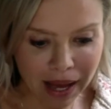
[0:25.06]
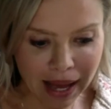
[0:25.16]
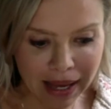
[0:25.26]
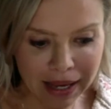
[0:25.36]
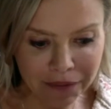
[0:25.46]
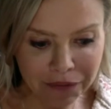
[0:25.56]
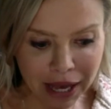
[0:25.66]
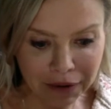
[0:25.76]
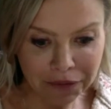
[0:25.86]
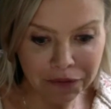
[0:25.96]
if
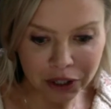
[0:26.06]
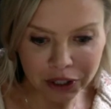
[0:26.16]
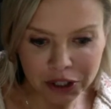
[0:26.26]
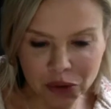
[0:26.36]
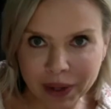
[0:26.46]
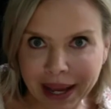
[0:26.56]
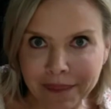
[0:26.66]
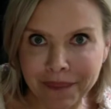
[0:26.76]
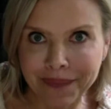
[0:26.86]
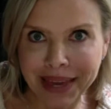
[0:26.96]
at first, when I
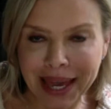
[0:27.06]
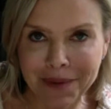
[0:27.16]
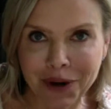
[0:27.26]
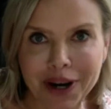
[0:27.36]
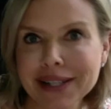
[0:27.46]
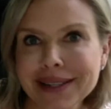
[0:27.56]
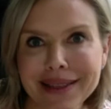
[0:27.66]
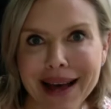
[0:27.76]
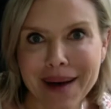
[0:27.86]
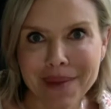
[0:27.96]
came across the
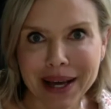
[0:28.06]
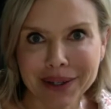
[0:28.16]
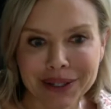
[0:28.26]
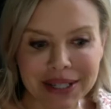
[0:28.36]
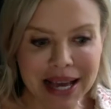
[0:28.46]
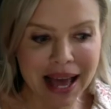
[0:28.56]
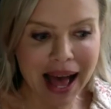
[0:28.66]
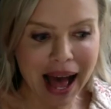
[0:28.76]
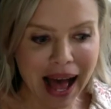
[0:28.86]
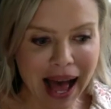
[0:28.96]
thought models,
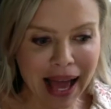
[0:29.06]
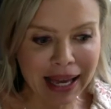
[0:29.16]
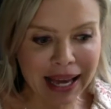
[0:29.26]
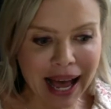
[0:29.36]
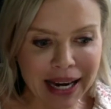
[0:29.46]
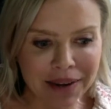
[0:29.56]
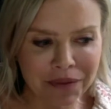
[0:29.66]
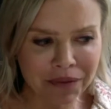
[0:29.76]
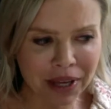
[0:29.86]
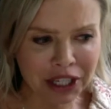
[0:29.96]
I kind
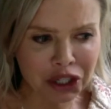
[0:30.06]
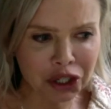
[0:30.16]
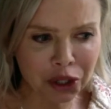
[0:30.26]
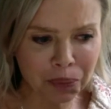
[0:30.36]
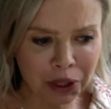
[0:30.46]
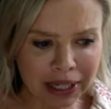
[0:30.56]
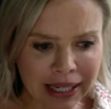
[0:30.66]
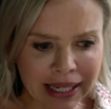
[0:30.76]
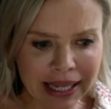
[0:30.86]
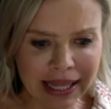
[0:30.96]
of
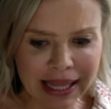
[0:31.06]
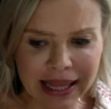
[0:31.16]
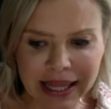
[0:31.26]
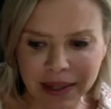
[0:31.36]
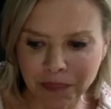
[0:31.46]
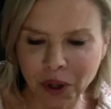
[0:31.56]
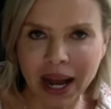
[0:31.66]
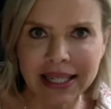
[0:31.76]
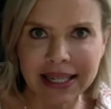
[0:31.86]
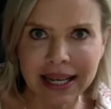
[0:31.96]
interpreted the
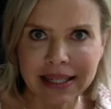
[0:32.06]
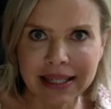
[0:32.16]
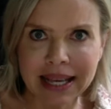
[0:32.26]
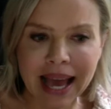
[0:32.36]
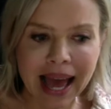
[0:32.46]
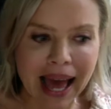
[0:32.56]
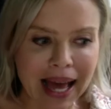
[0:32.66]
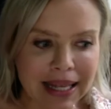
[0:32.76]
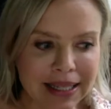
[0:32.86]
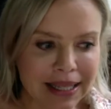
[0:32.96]
process
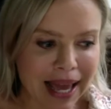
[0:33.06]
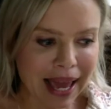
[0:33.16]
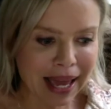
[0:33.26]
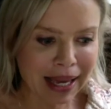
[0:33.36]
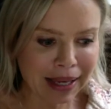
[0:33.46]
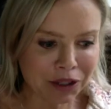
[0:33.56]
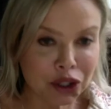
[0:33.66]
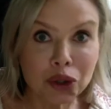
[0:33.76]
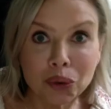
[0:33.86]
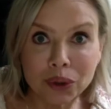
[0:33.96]
as a
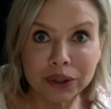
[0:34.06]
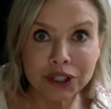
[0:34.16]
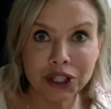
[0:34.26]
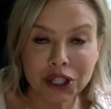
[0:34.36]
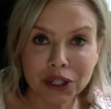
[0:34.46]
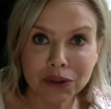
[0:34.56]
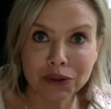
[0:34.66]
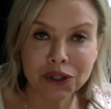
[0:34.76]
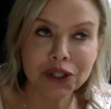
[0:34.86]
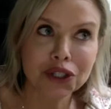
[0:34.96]
tool to
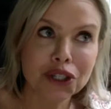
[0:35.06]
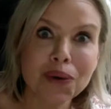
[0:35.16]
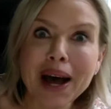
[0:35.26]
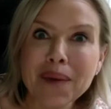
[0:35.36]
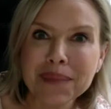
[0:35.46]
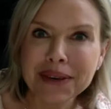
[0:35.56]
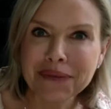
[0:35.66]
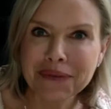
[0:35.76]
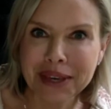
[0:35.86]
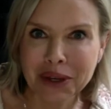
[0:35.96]
use to help me
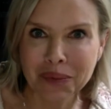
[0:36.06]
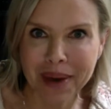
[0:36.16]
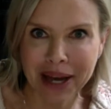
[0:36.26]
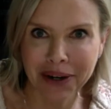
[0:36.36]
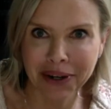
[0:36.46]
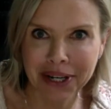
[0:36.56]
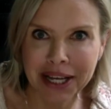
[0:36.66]
feel better.